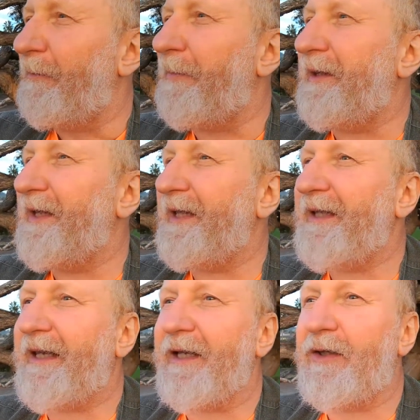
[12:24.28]
but then
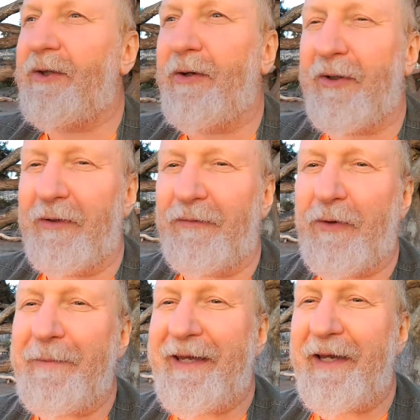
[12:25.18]
they can tunnel
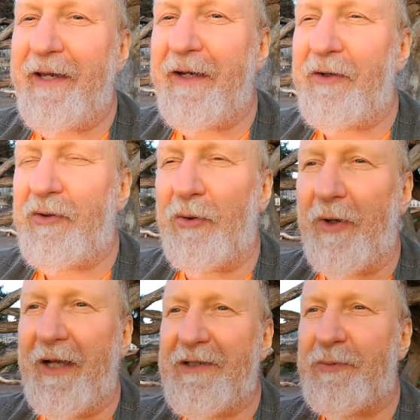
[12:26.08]
from here to
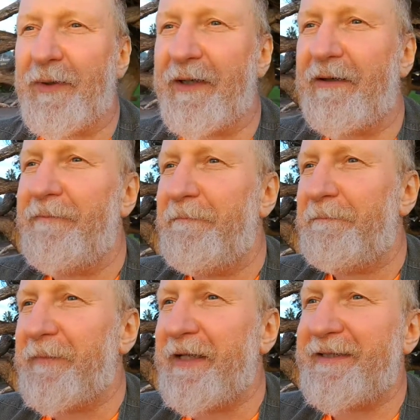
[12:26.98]
elsewhere
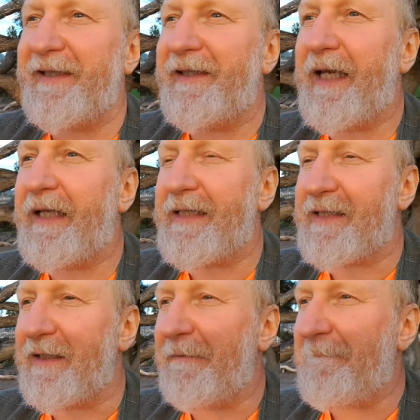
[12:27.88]

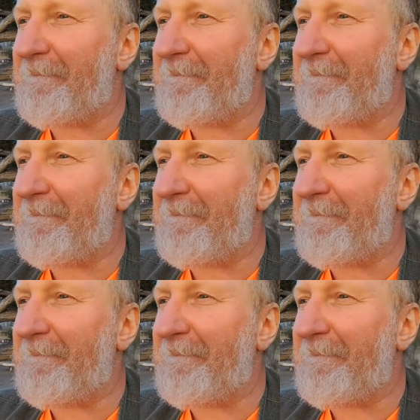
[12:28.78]
instantaneously.